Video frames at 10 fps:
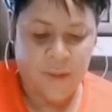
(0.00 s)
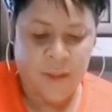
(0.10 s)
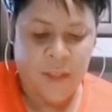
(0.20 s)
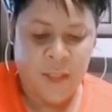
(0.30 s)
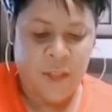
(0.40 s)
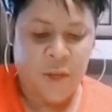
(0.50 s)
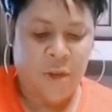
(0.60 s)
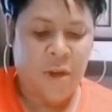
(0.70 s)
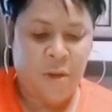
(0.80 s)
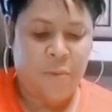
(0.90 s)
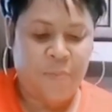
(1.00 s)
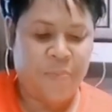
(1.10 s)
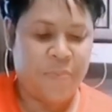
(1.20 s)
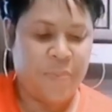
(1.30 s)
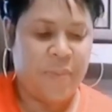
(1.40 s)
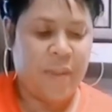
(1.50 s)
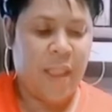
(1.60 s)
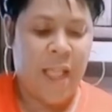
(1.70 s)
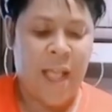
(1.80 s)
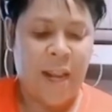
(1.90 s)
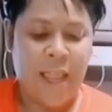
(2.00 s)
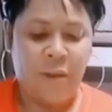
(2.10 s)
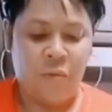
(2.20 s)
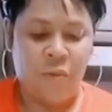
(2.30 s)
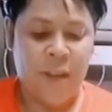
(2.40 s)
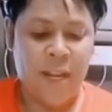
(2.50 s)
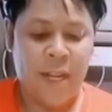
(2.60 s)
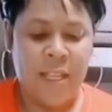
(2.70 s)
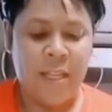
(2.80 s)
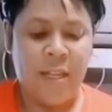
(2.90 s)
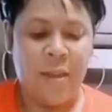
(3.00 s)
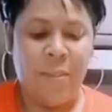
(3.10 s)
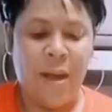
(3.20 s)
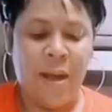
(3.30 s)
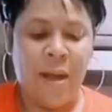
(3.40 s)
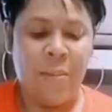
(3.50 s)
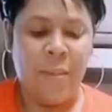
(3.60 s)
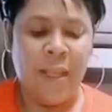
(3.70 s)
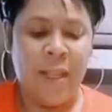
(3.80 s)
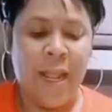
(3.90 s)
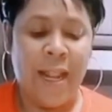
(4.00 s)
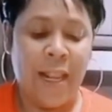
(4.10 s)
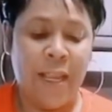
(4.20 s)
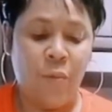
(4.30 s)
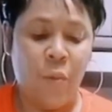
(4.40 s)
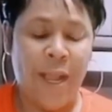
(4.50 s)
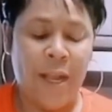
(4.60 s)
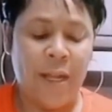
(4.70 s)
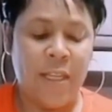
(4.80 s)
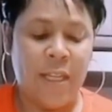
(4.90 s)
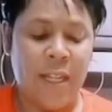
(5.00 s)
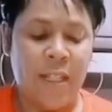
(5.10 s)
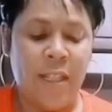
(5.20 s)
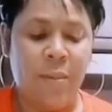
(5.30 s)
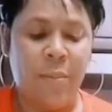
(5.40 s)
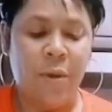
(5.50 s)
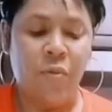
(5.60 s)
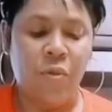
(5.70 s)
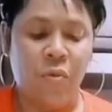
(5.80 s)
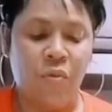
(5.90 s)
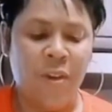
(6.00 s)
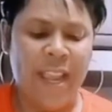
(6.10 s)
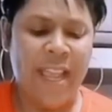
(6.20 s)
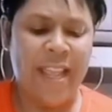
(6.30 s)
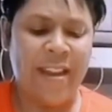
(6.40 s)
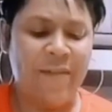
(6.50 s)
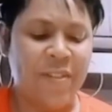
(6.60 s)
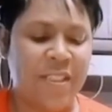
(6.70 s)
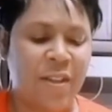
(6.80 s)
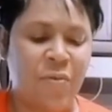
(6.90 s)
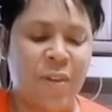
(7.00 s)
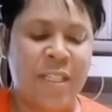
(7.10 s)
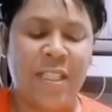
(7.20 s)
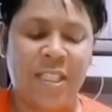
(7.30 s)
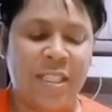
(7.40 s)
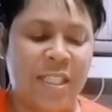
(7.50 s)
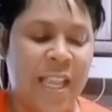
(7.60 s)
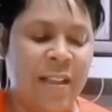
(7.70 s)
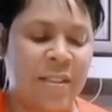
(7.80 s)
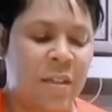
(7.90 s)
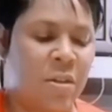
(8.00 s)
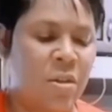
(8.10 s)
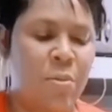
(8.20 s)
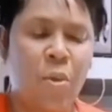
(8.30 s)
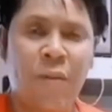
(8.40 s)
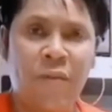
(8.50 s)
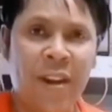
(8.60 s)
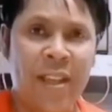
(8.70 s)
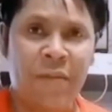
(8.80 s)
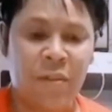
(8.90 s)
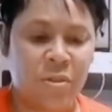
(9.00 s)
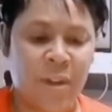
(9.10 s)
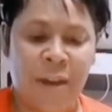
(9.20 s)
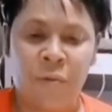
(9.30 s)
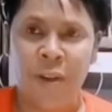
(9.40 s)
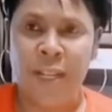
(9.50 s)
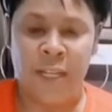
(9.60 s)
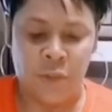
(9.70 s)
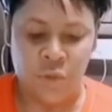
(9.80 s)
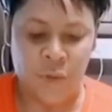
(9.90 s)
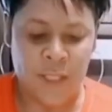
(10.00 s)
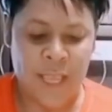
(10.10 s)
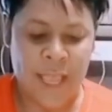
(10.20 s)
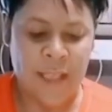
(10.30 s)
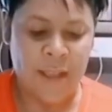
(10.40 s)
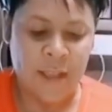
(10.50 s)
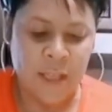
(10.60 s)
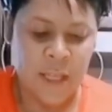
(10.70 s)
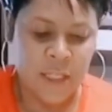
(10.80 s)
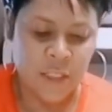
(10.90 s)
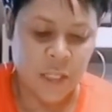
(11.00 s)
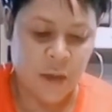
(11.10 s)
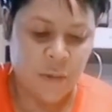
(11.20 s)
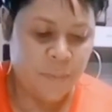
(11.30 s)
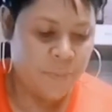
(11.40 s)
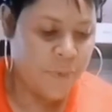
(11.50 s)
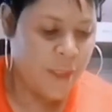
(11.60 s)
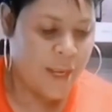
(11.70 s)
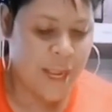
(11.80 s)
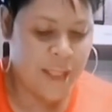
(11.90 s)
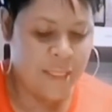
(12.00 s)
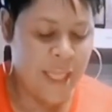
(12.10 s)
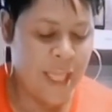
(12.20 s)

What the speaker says: You know, I like red onion in my omelet. I like white onion in them, but the red, for some reason, just has a little more flavor. So I really enjoy that. So, got that.